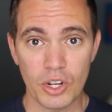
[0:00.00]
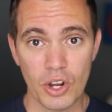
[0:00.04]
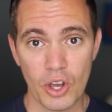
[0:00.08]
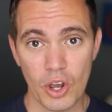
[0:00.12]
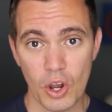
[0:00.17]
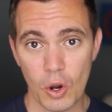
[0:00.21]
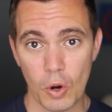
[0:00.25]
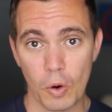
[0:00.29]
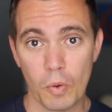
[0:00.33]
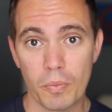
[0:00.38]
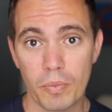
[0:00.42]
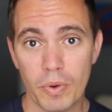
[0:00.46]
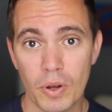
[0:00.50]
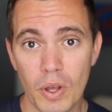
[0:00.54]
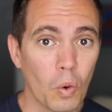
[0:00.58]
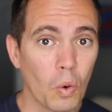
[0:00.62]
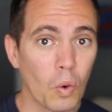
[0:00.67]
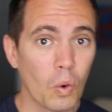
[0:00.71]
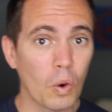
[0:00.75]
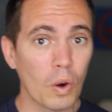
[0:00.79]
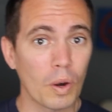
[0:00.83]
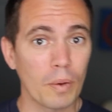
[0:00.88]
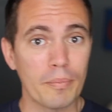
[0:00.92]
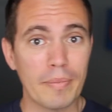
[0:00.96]
and hope
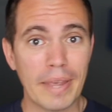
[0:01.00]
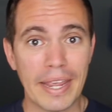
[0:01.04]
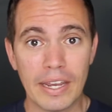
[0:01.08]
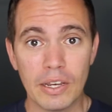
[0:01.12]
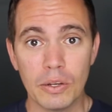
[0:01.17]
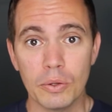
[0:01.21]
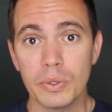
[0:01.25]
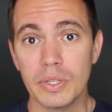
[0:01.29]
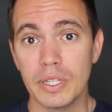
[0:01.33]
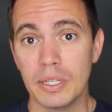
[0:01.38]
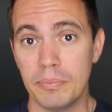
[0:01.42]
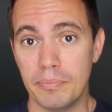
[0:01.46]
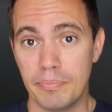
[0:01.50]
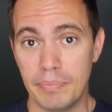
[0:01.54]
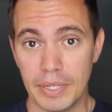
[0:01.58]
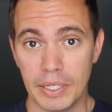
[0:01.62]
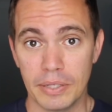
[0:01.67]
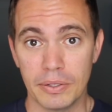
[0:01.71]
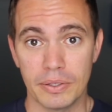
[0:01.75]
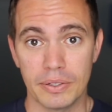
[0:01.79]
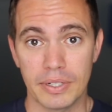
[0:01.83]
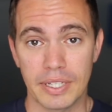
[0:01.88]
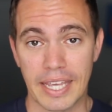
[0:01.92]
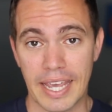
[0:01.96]
or manually
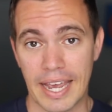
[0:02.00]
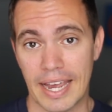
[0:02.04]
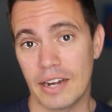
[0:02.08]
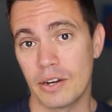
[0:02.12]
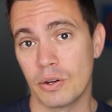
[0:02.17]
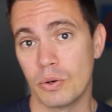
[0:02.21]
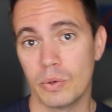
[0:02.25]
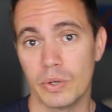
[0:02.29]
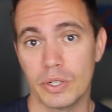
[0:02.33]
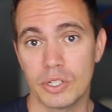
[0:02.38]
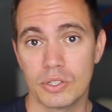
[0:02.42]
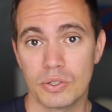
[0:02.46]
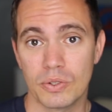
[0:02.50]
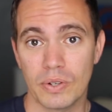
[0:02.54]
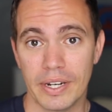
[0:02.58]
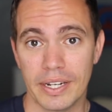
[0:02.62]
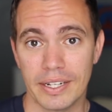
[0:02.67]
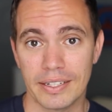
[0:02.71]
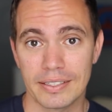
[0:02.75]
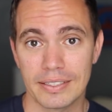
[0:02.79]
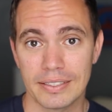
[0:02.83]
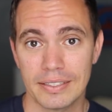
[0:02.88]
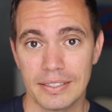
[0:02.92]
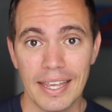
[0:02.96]
build category
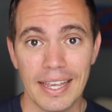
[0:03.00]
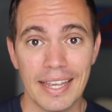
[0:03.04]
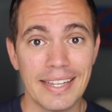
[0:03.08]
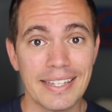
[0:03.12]
strings.